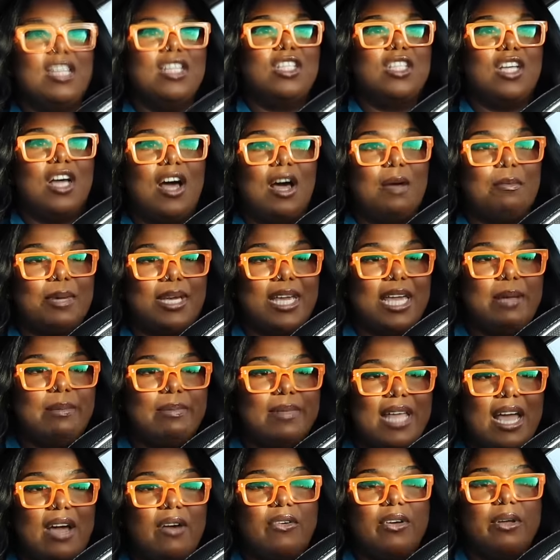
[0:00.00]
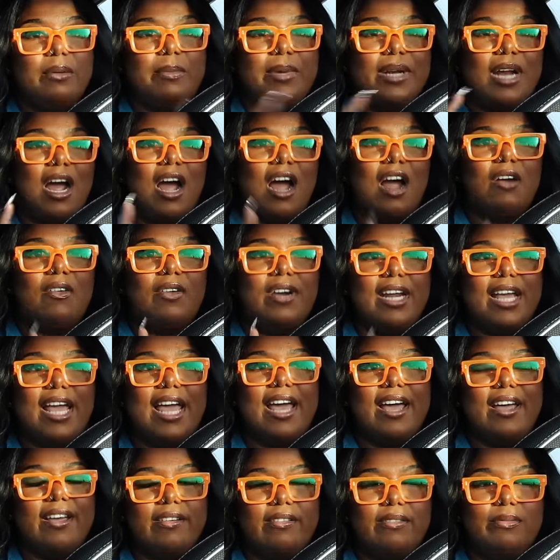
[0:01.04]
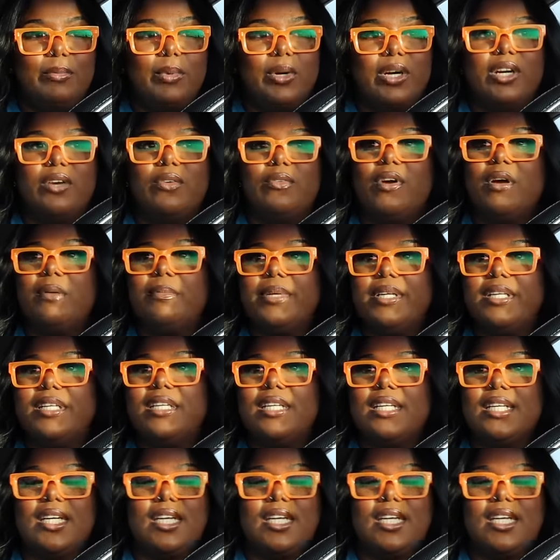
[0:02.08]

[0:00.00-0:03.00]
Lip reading: so I'm going to keep that one. But I already have Born in Roma.